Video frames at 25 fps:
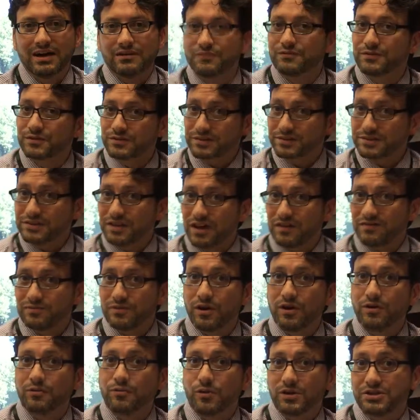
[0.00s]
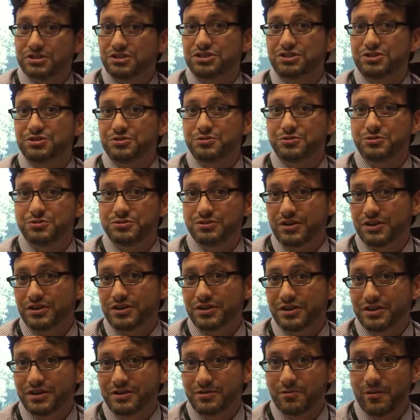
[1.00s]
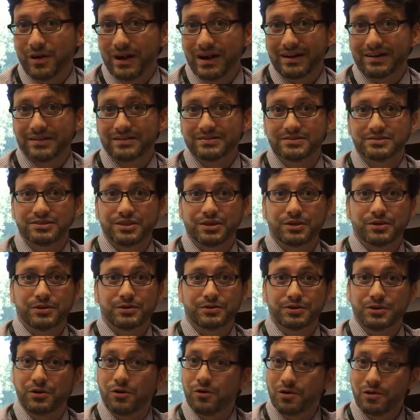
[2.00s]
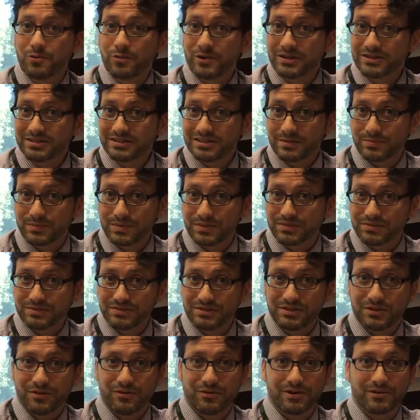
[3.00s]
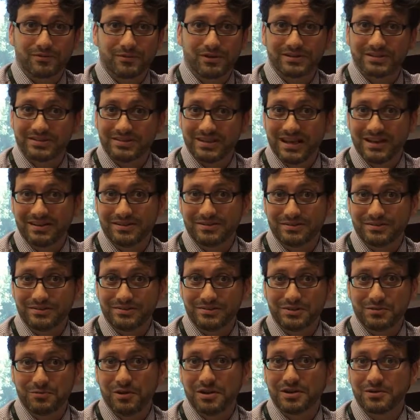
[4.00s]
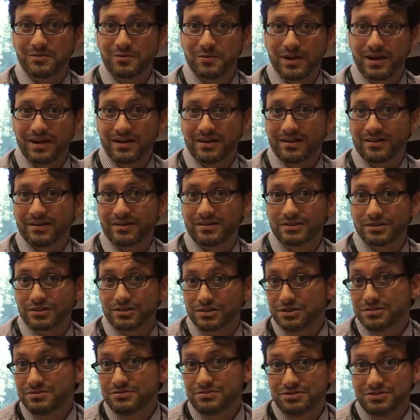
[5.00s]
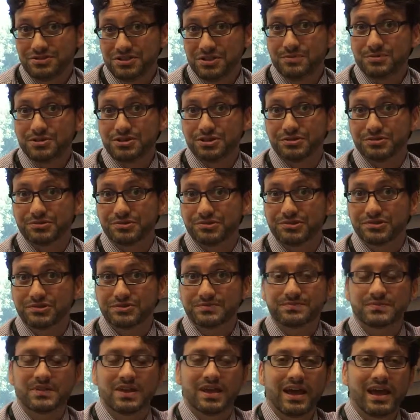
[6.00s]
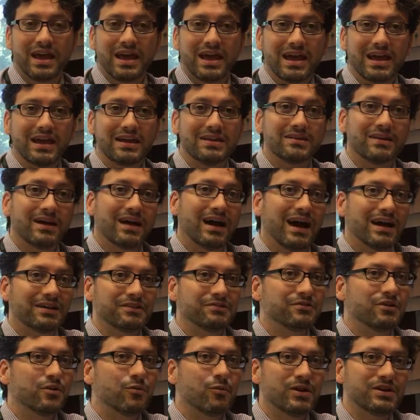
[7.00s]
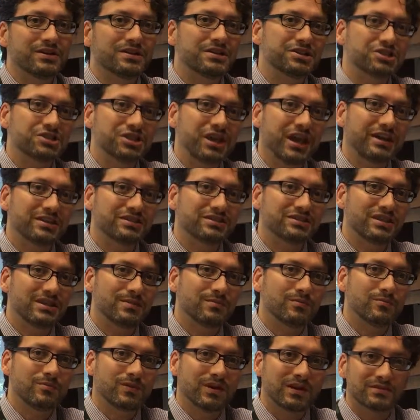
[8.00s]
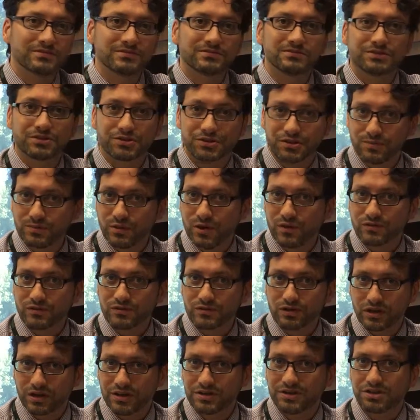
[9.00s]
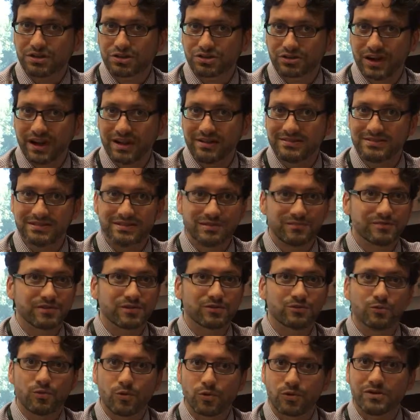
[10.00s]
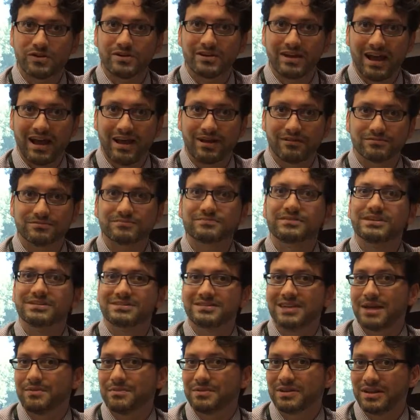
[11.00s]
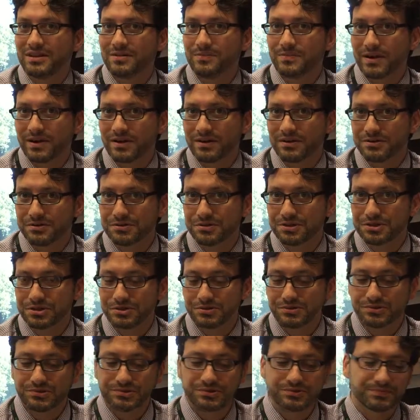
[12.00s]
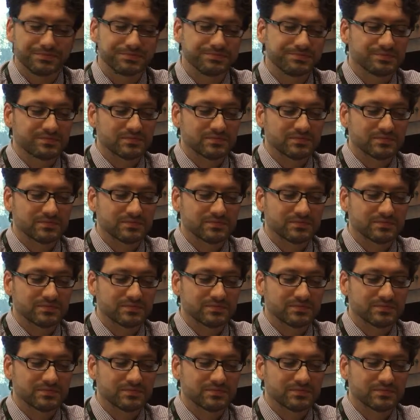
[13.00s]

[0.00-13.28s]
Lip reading: First off, what shoes are you going to wear? So you don't want to wear slippers, you don't want to wear sandals, you want to wear good gym shoes. And how do you know when to change them? Well, turn them over, look at the treads, and if they're worn down, it's time to get a pair of new shoes.